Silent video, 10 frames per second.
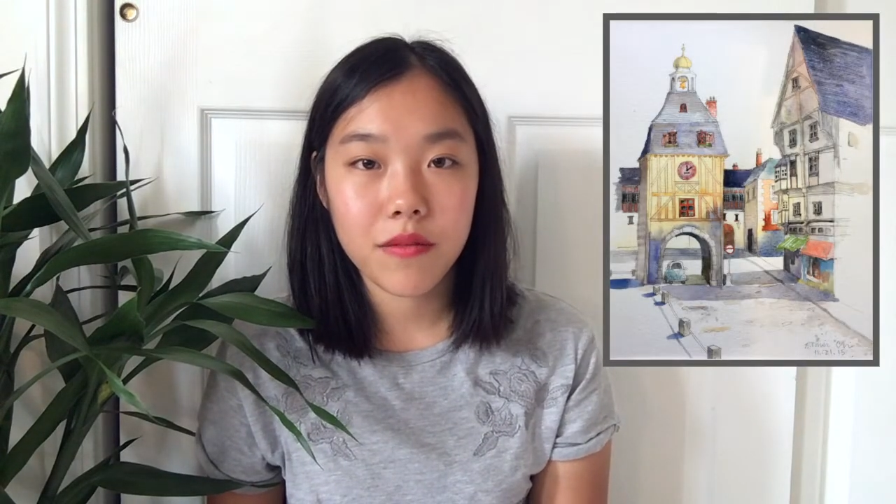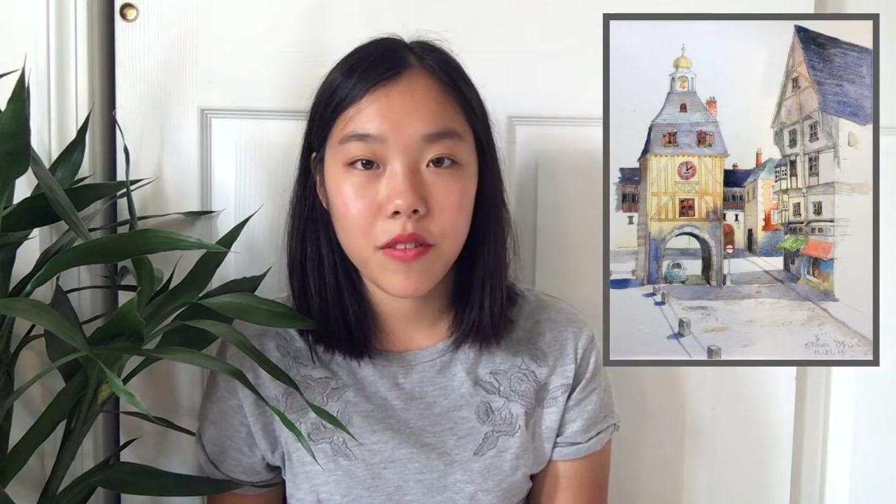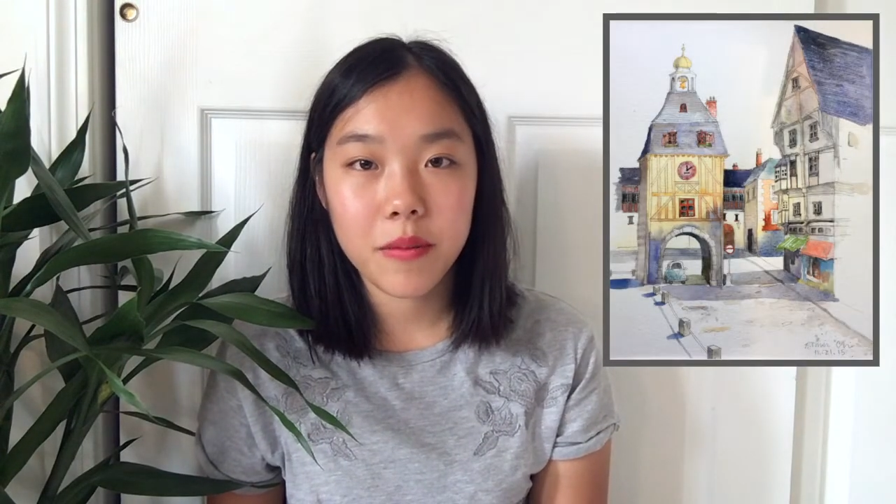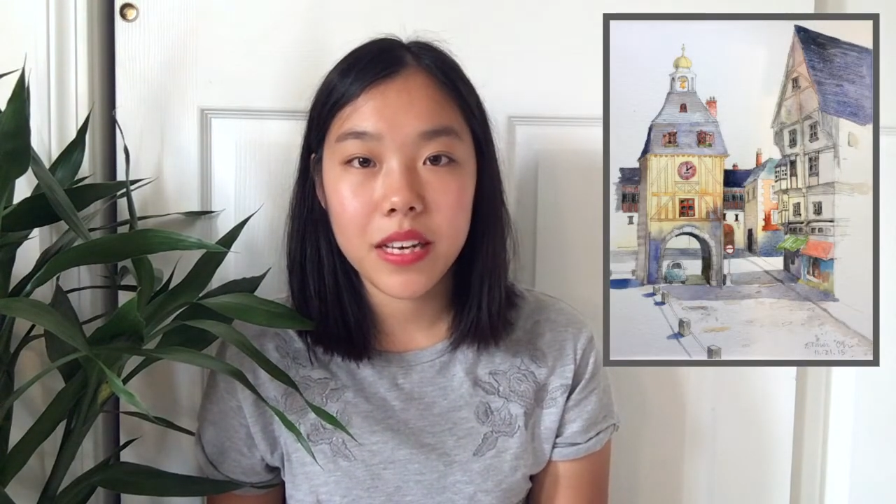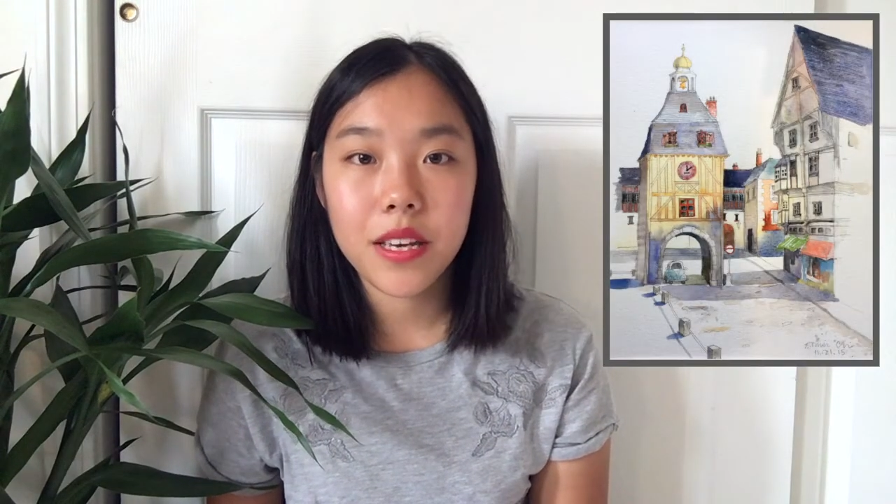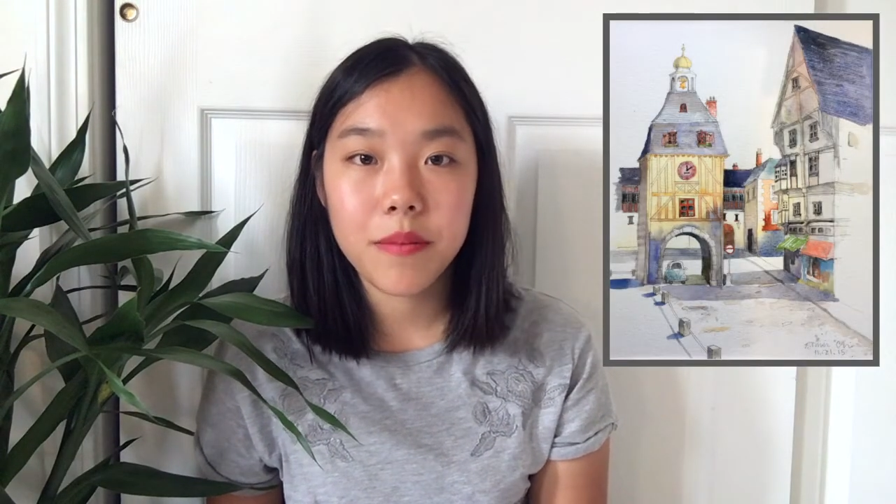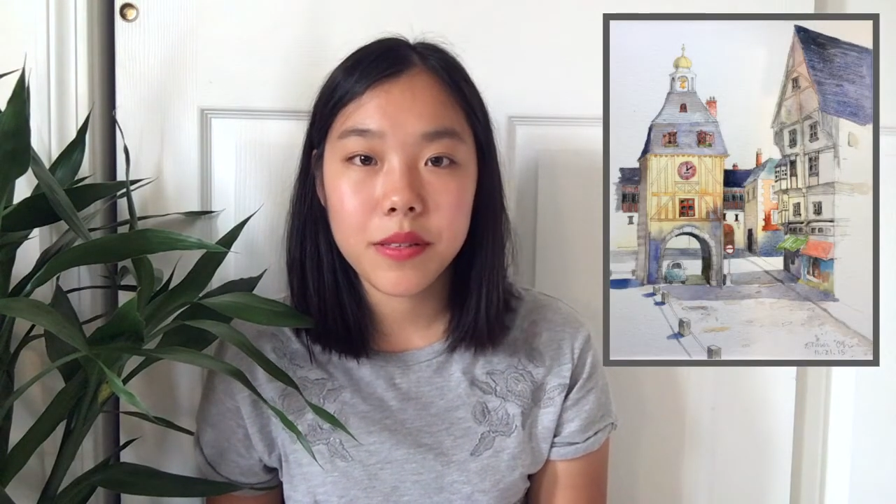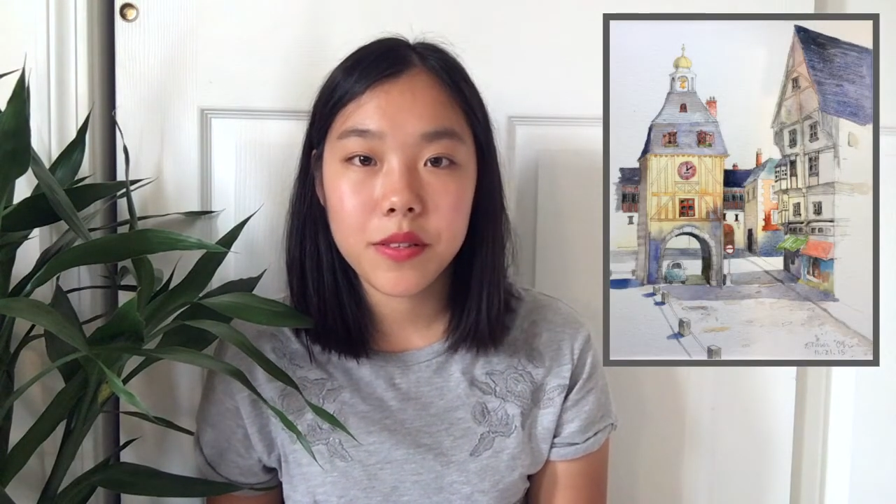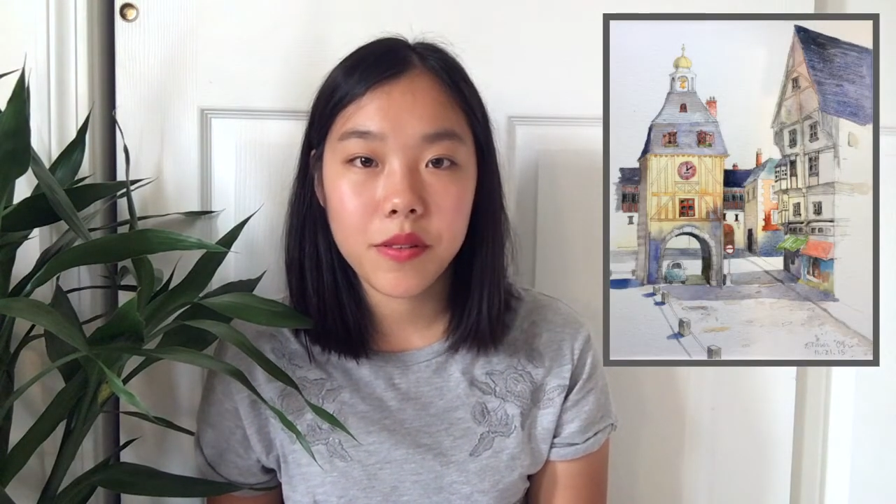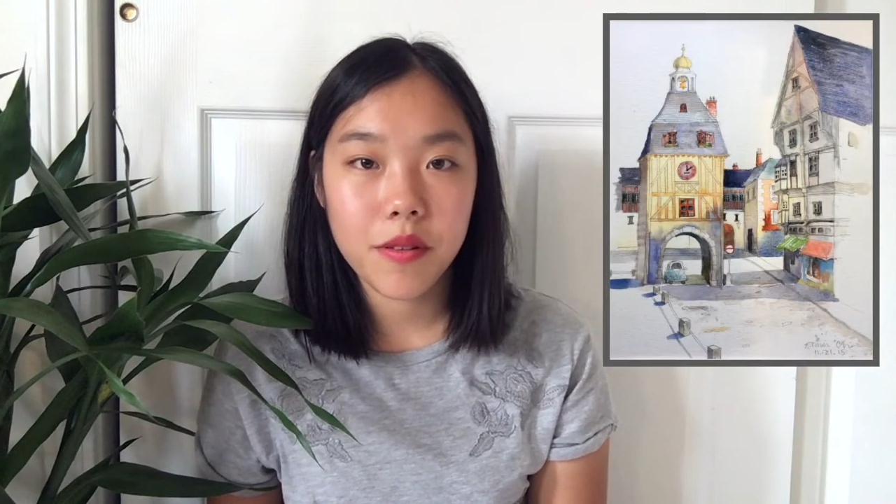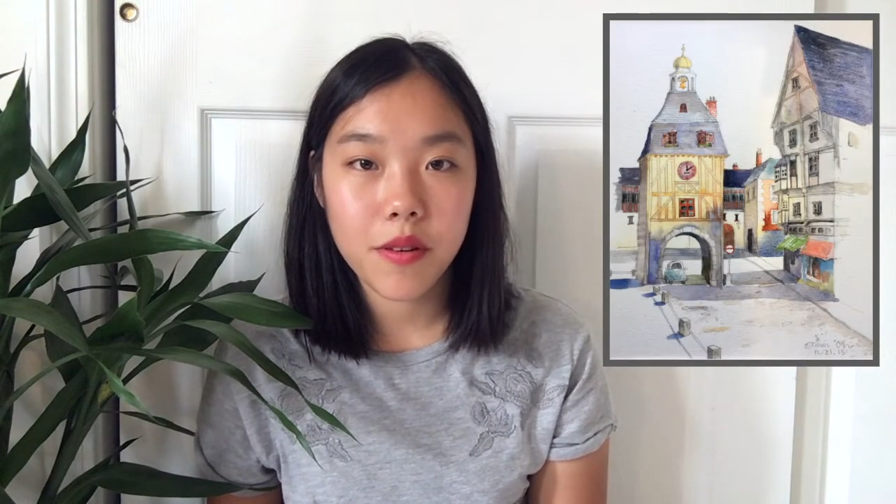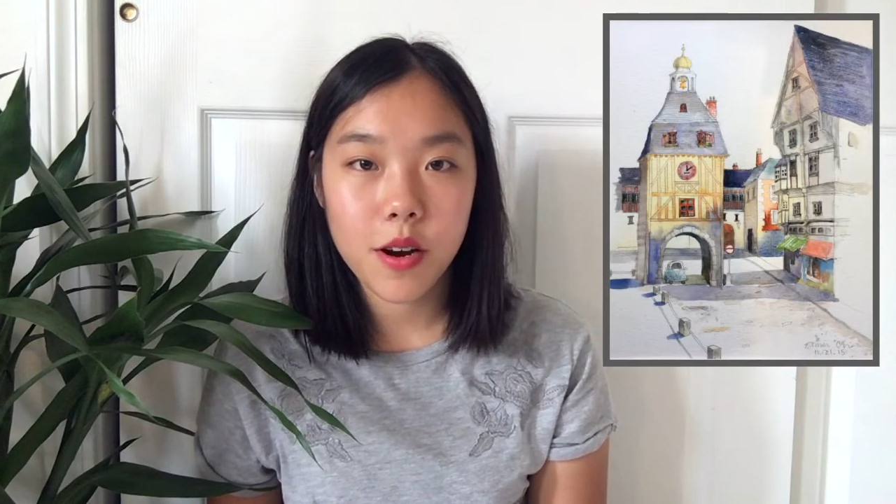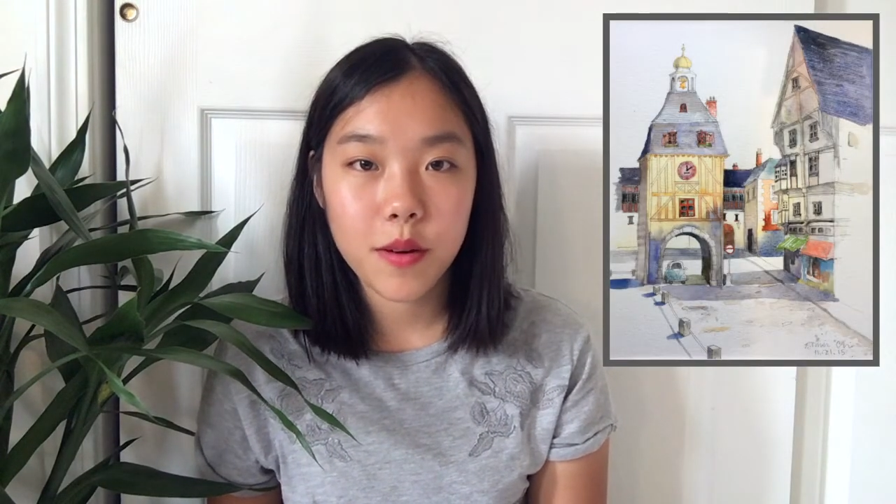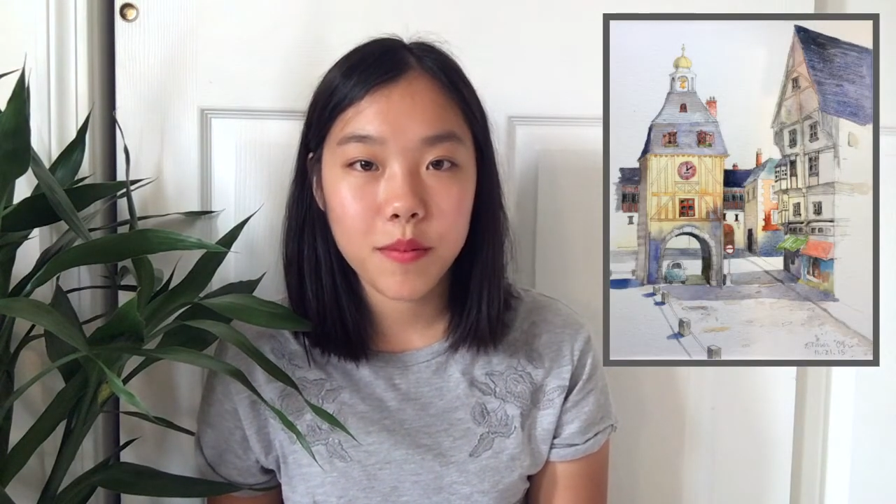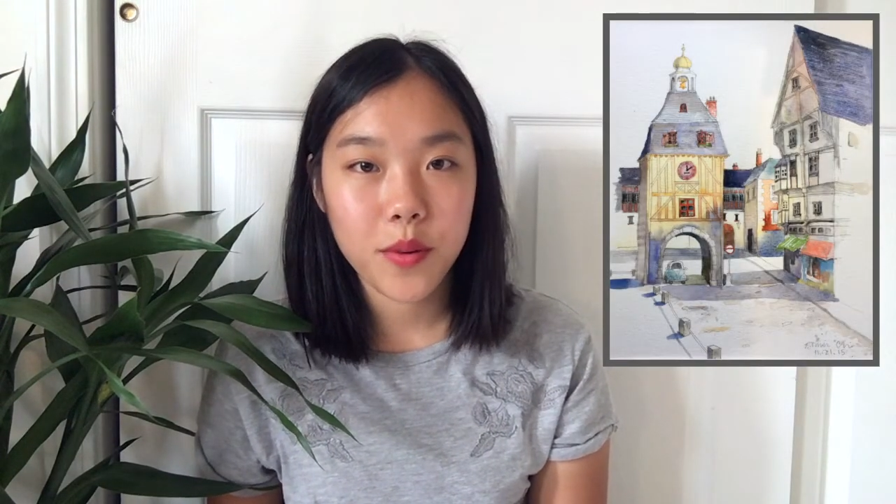for my AP Studio
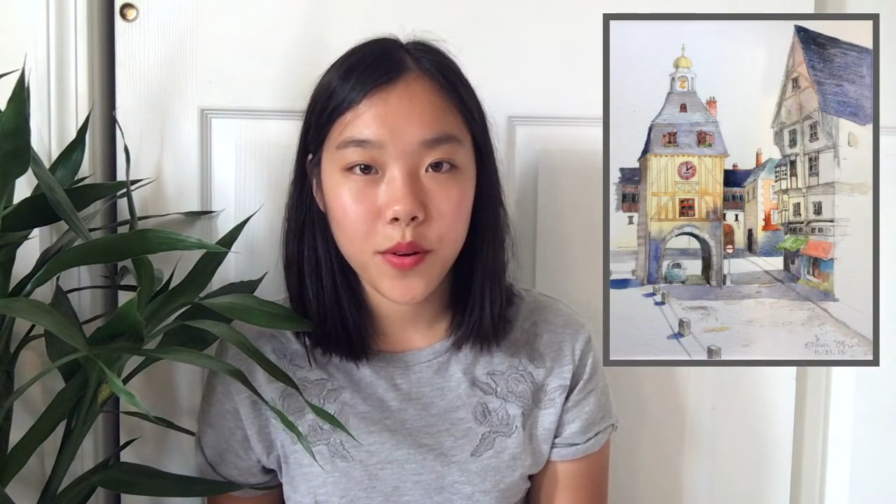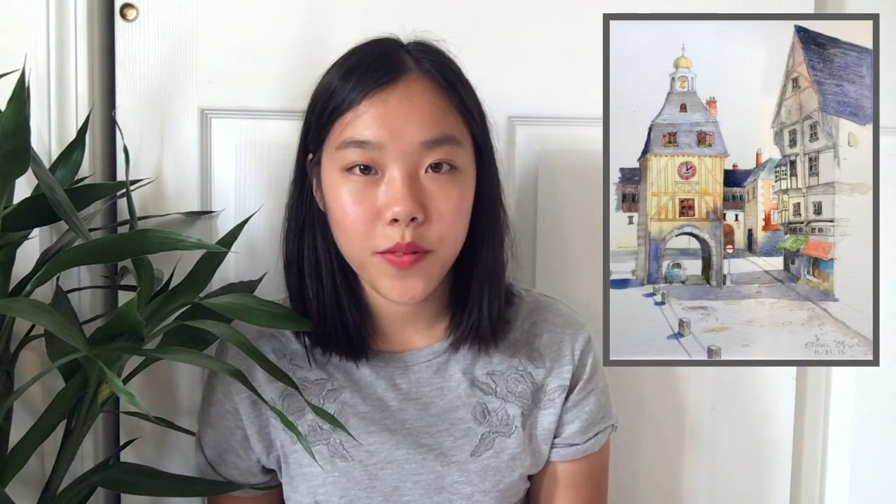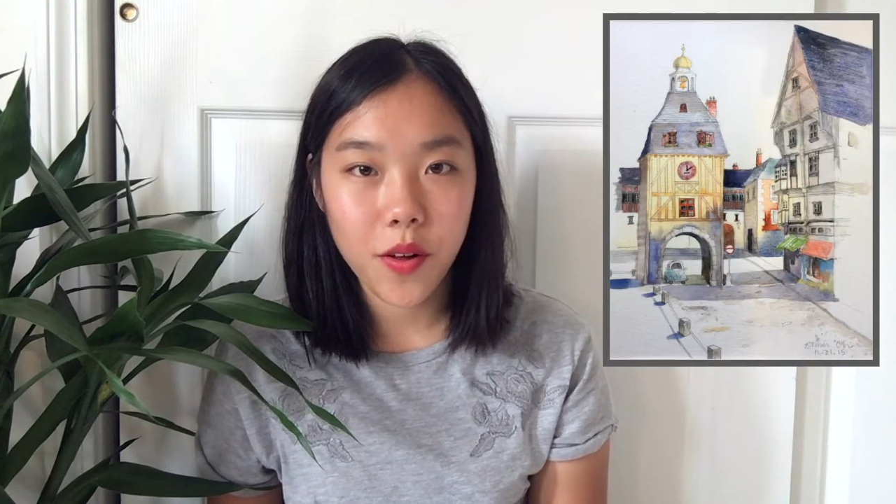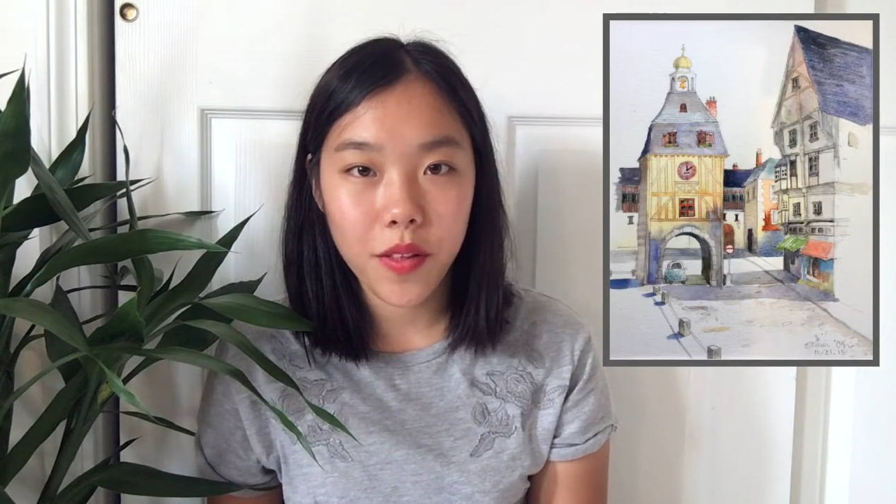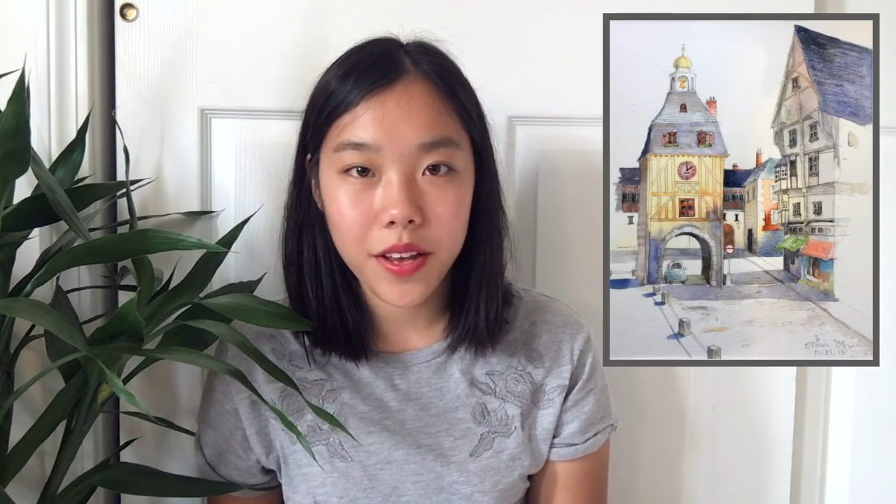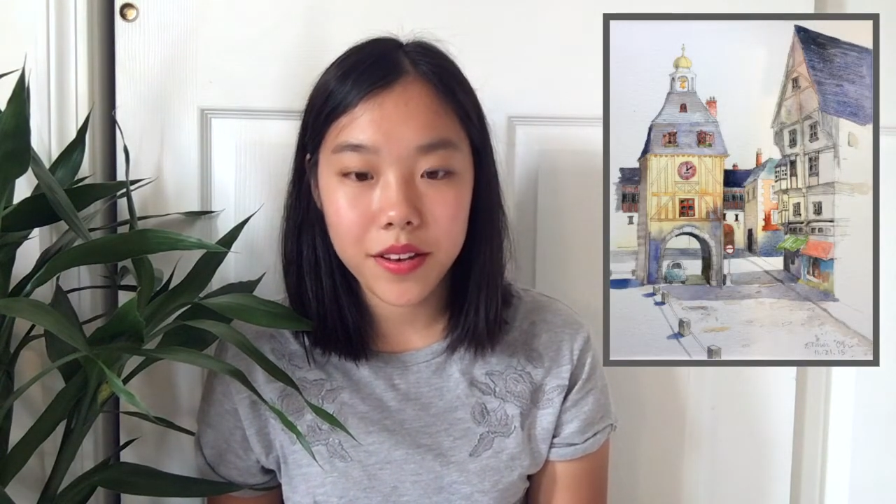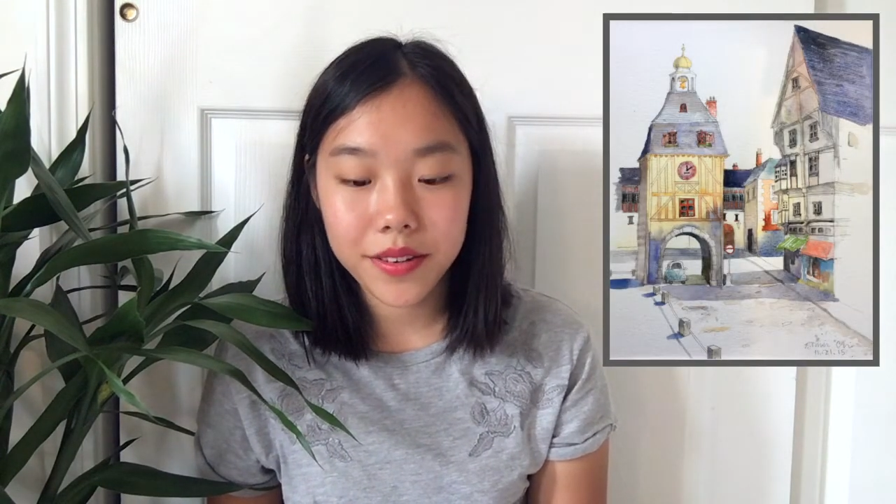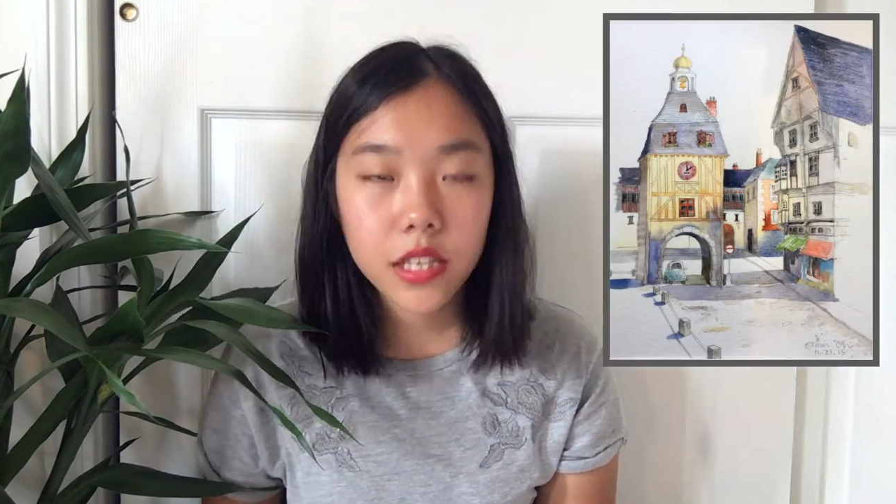Art portfolio.